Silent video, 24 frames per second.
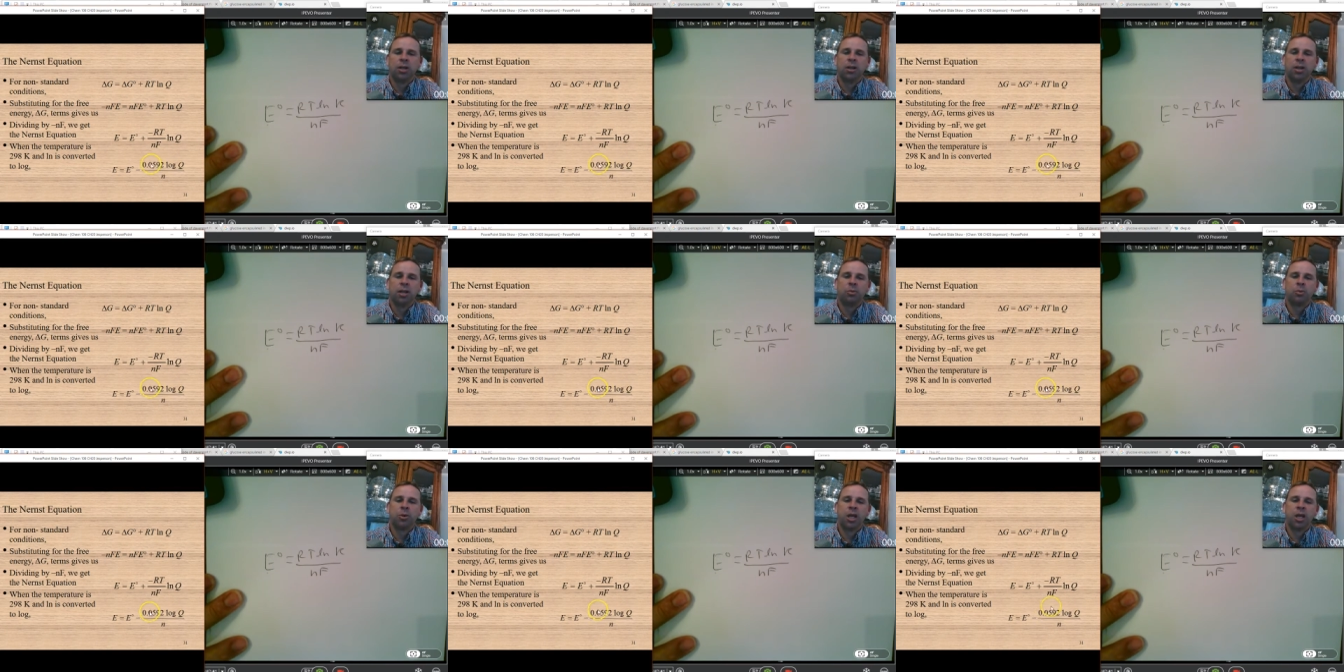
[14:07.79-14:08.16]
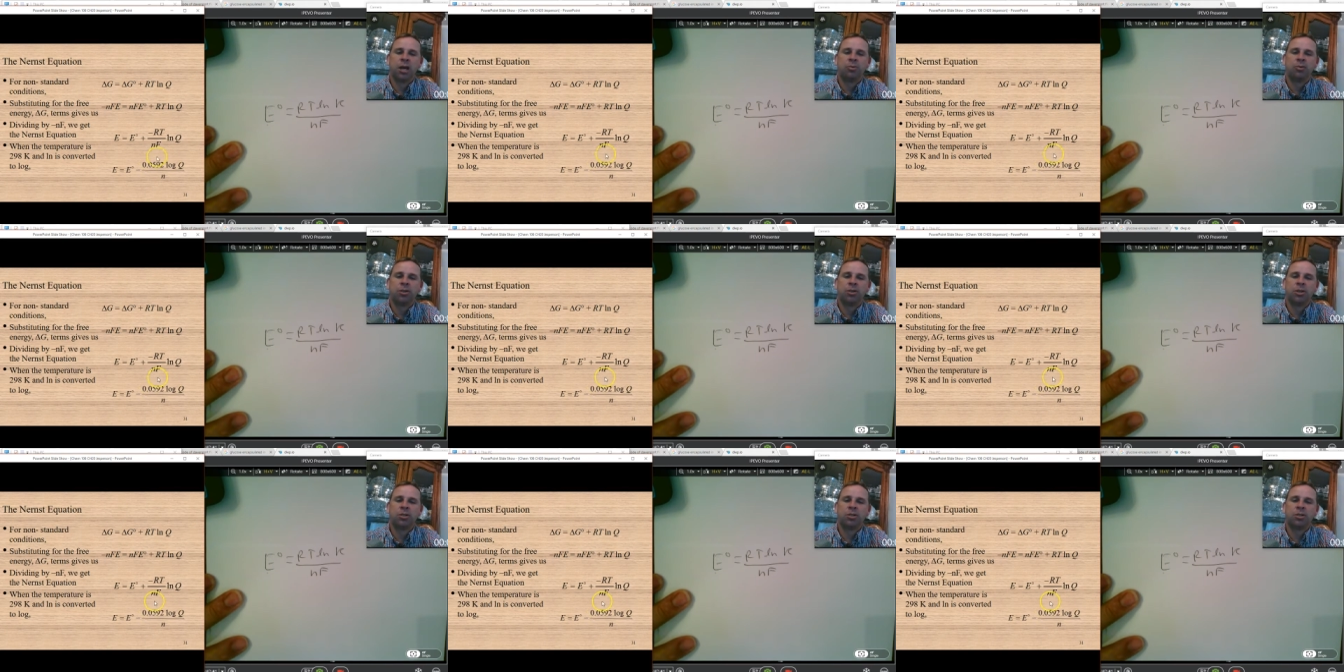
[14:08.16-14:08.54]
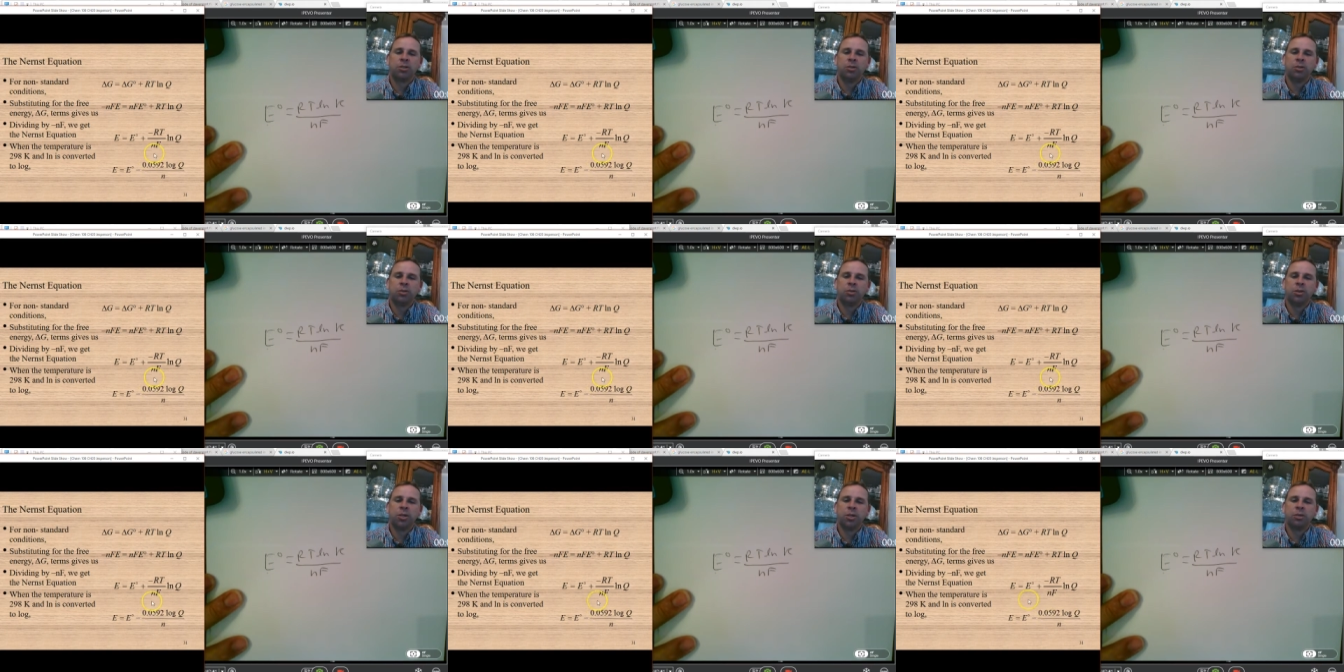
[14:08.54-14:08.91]
Then we have this
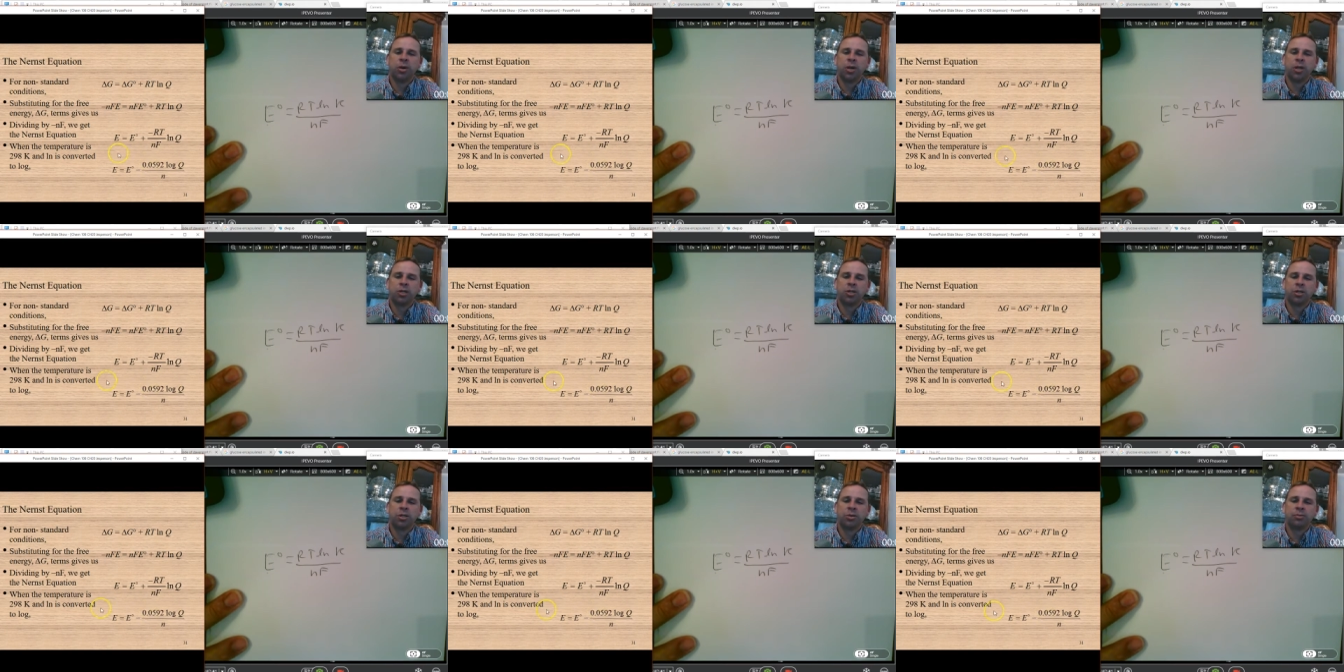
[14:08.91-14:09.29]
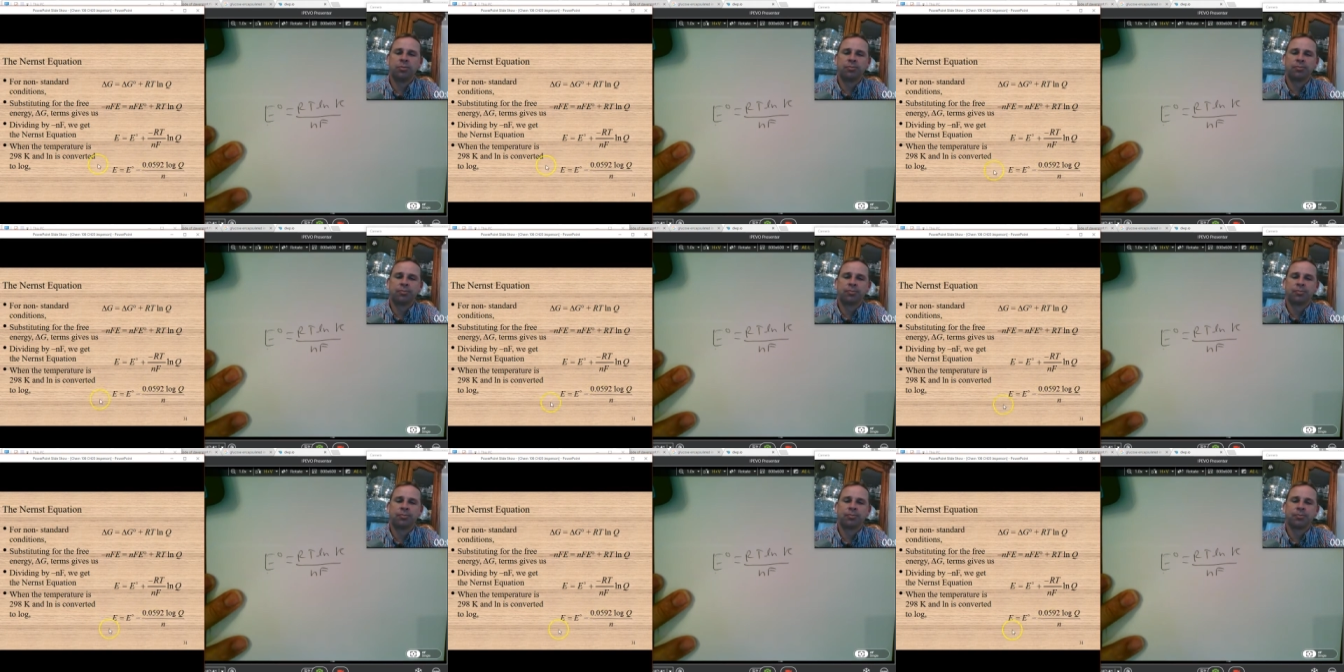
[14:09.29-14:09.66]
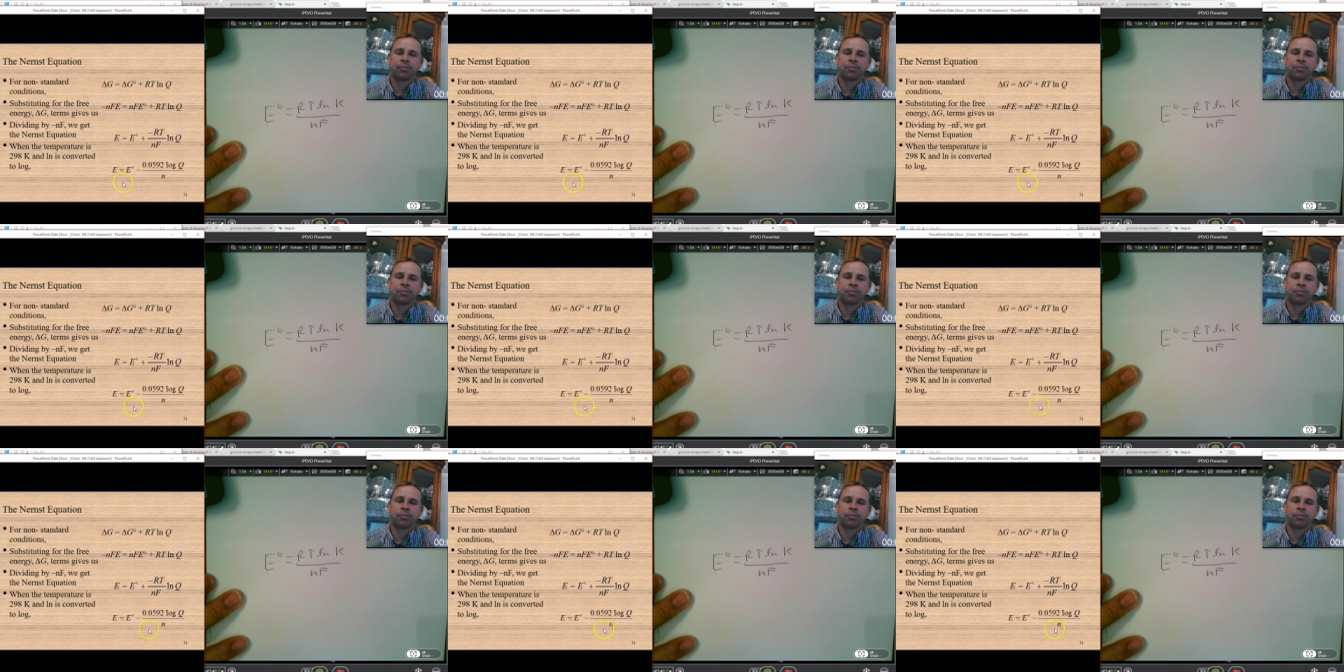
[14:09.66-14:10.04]
new equation,
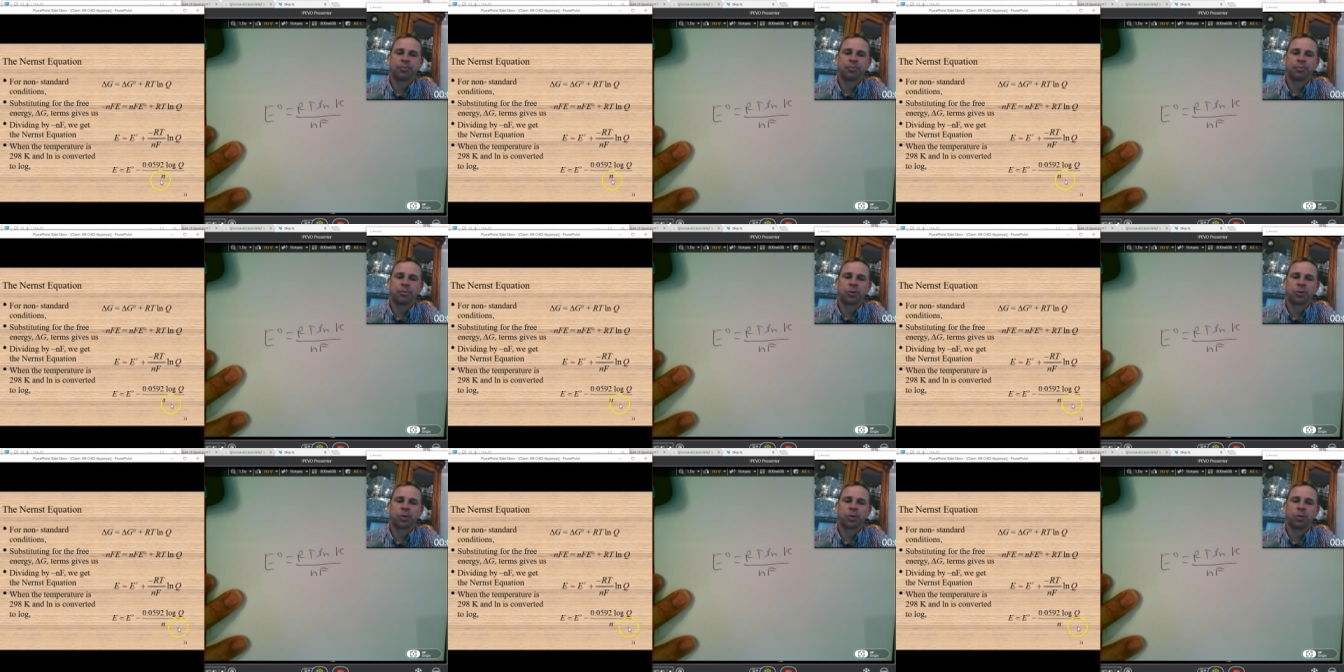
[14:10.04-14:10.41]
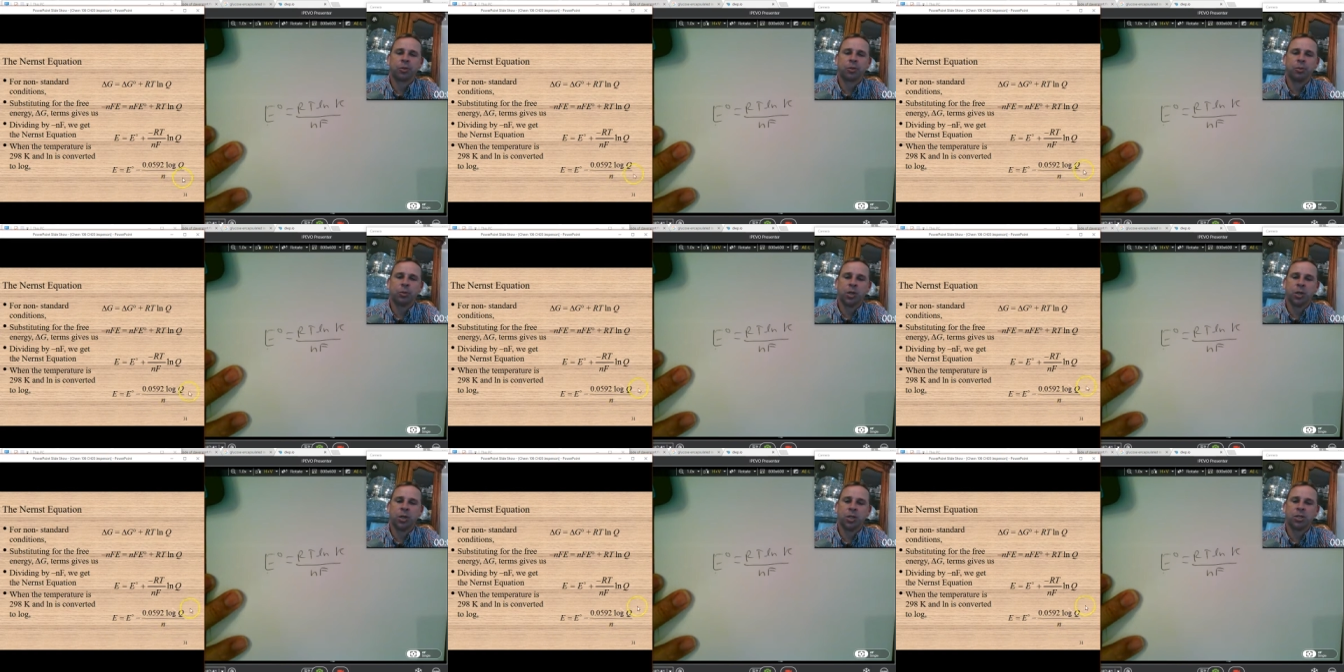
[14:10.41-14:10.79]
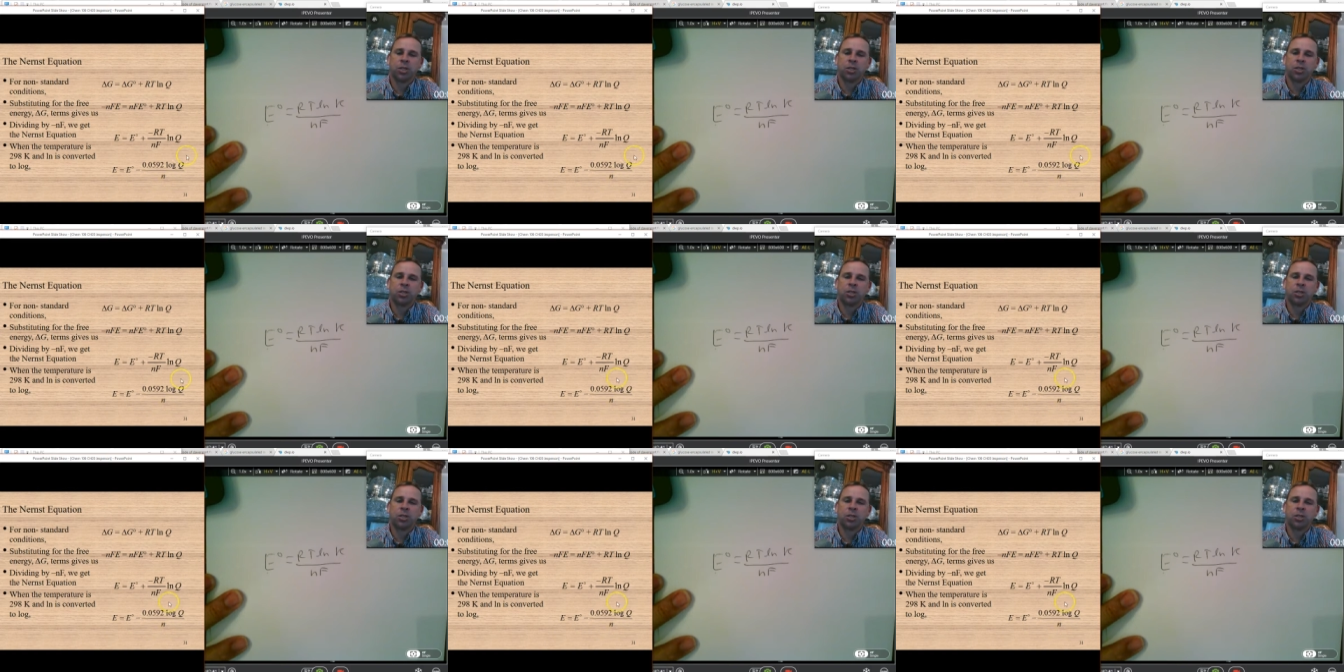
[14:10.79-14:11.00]
which